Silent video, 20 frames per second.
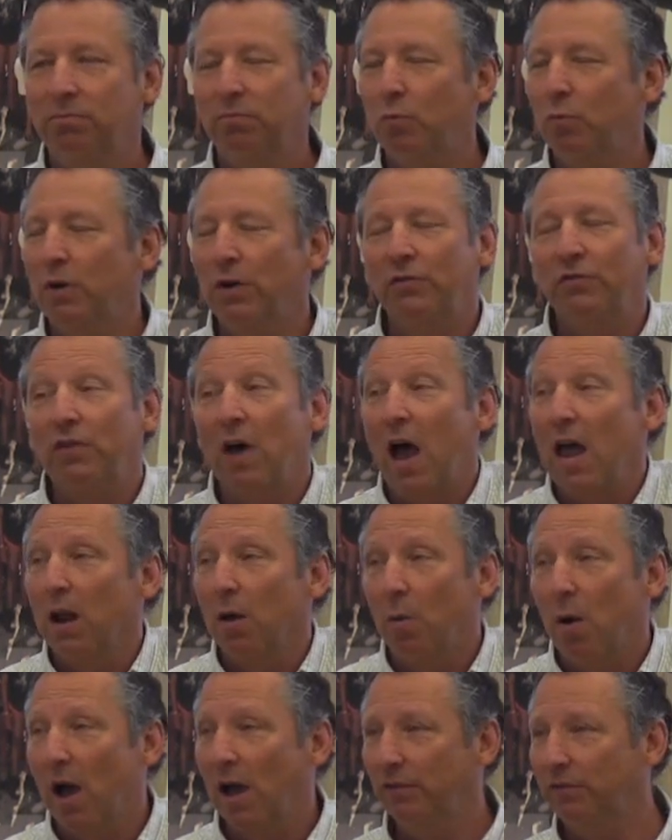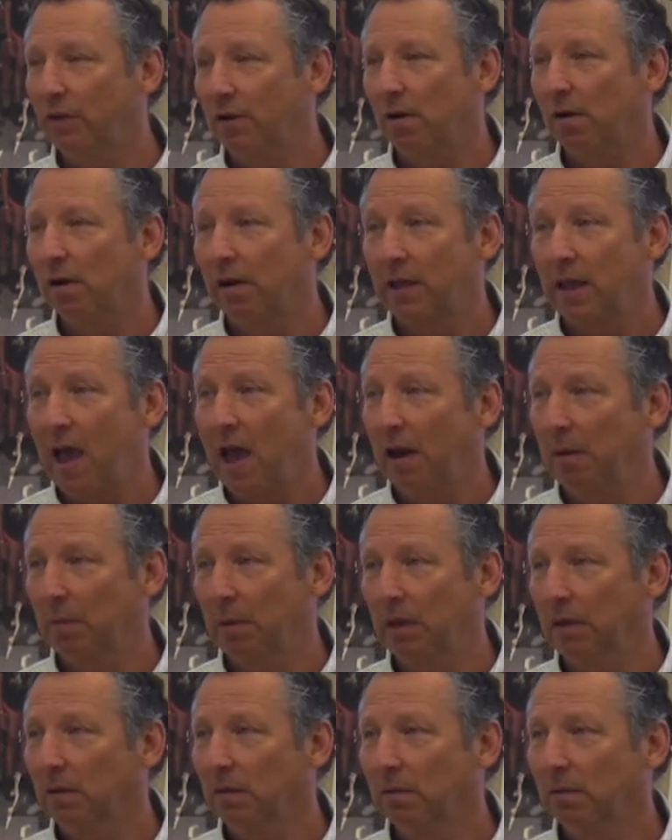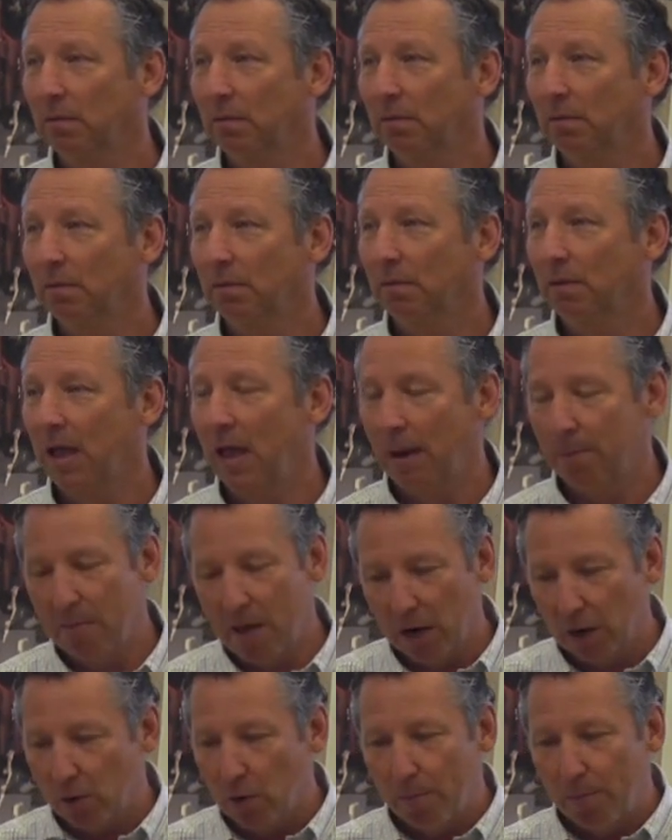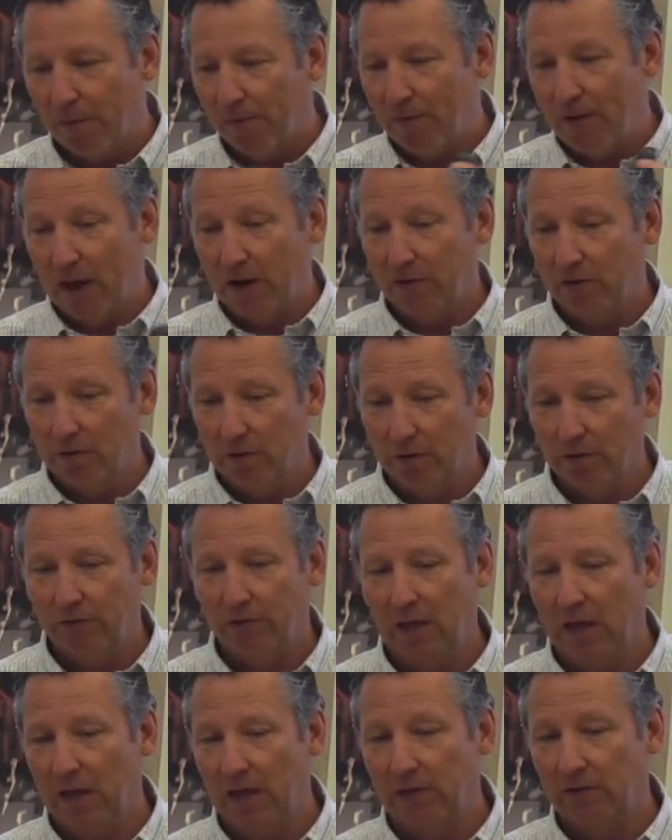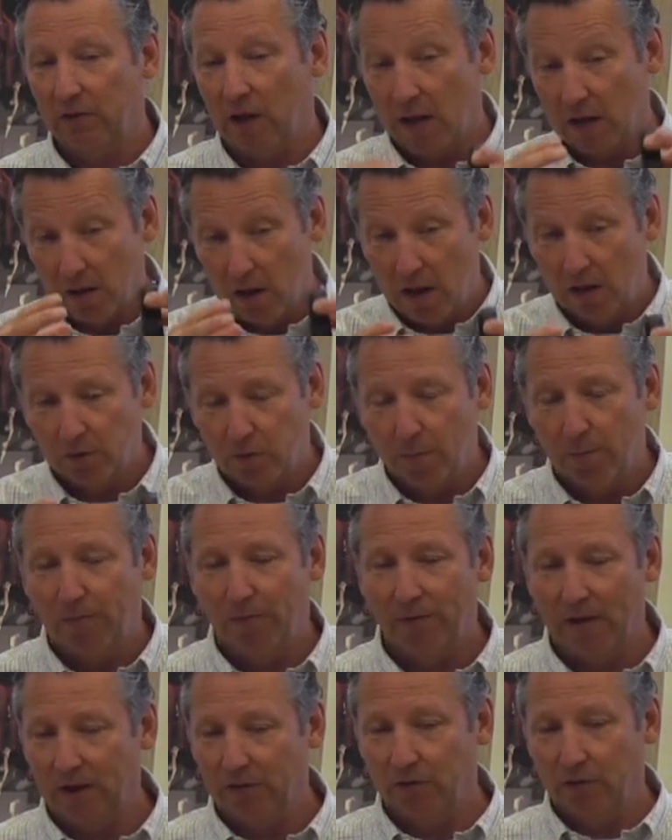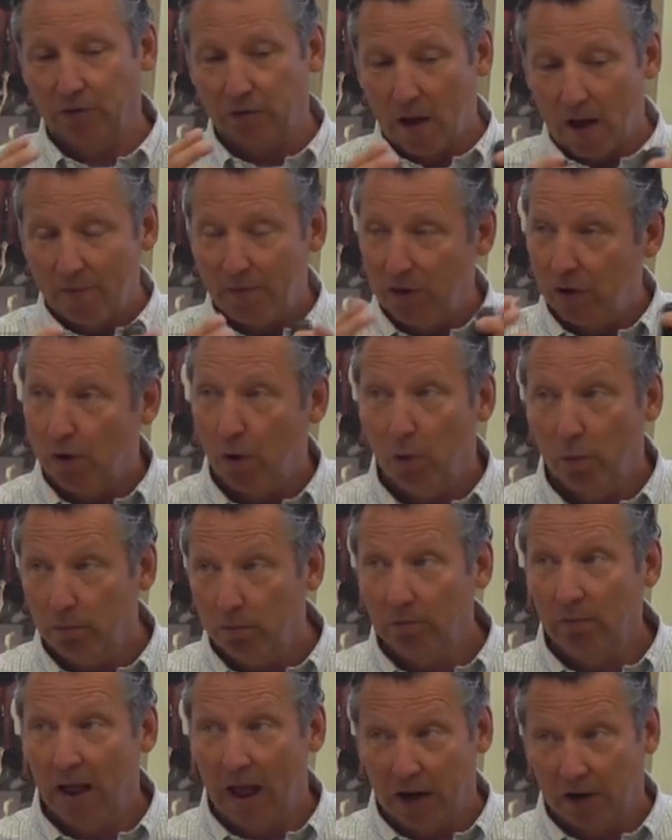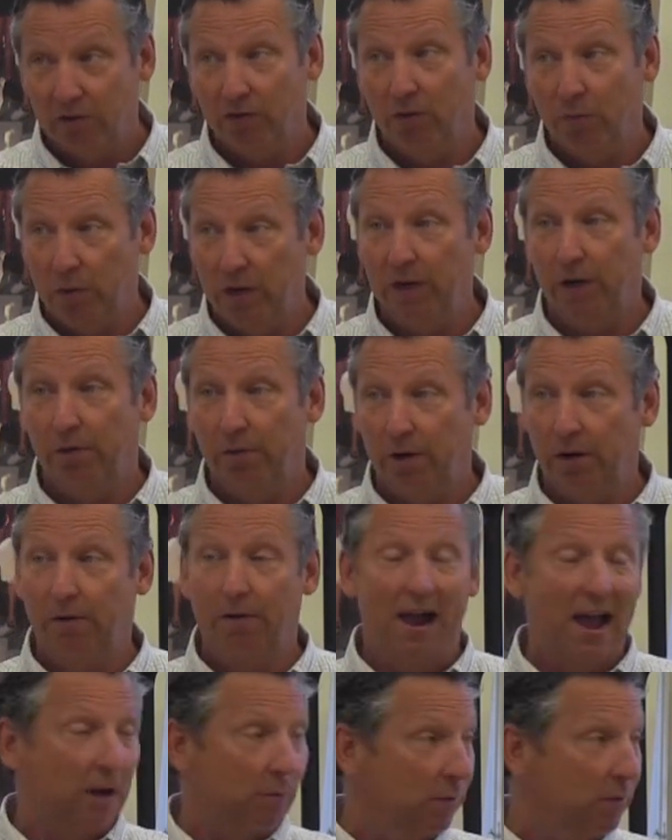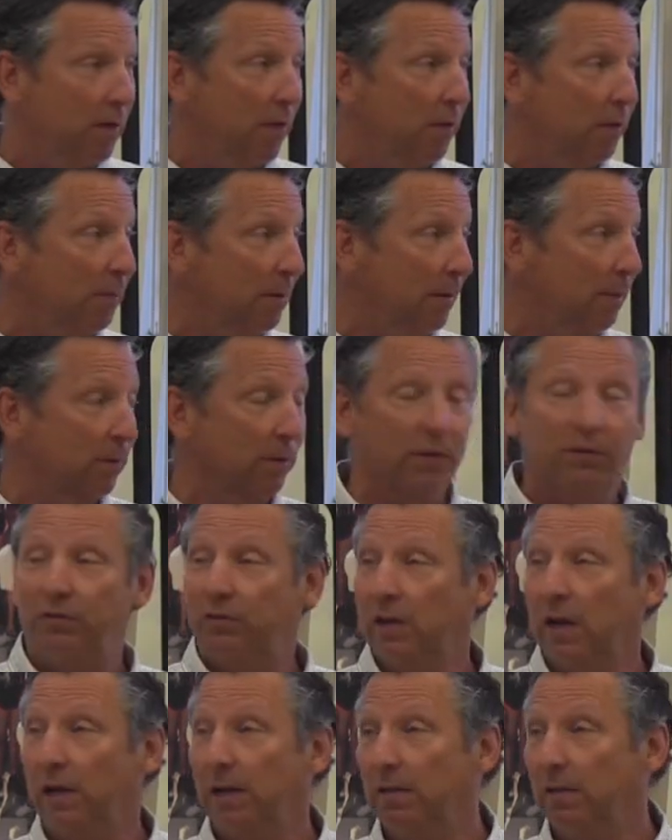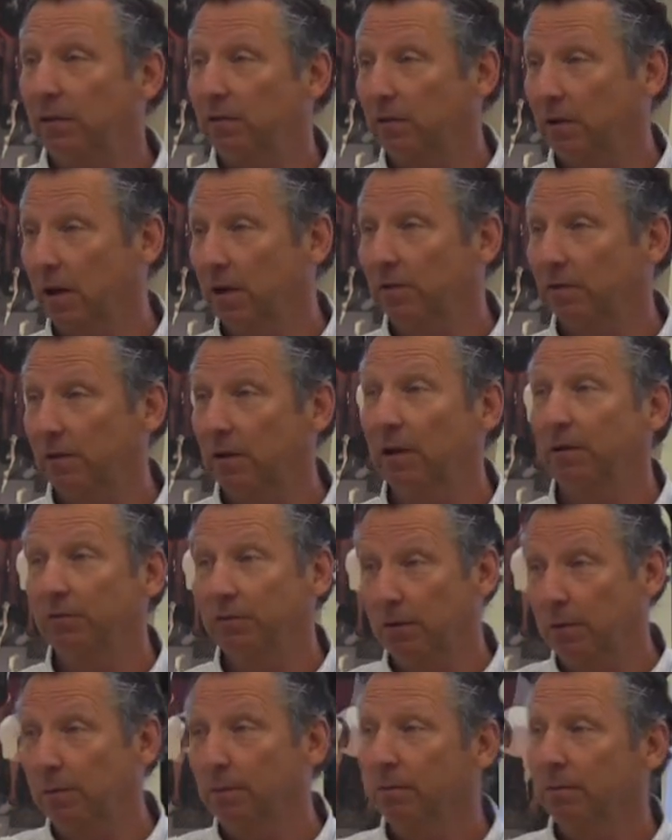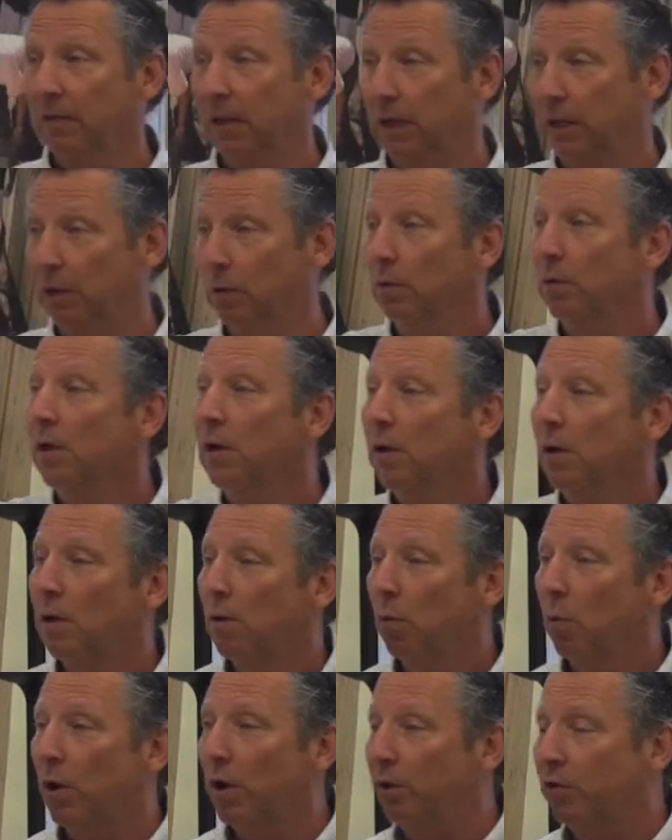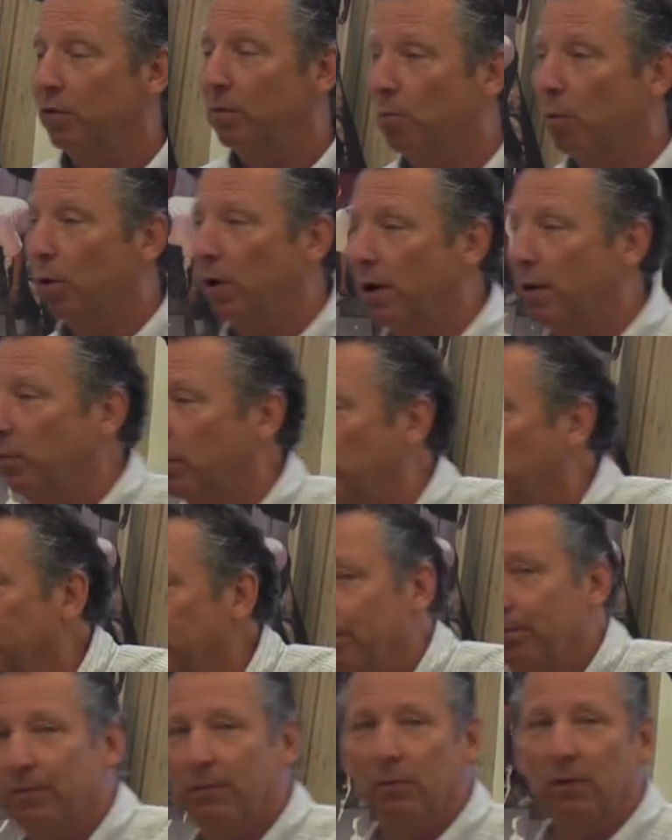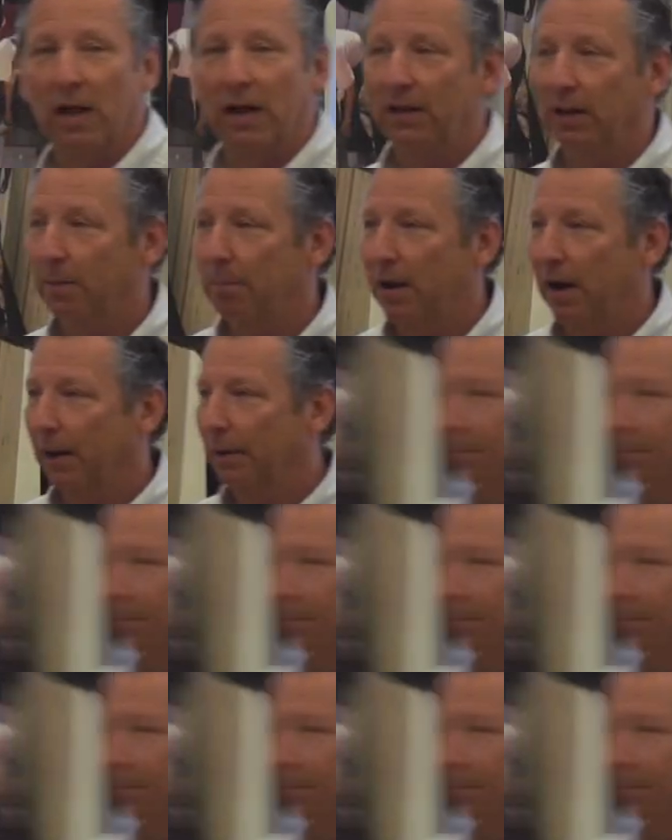we're siloized in our academy. And medical professionals and psychological professionals often don't actually read or interact with other people that study this kind of stuff. So thank you. One or two more, and then we're got to take a break.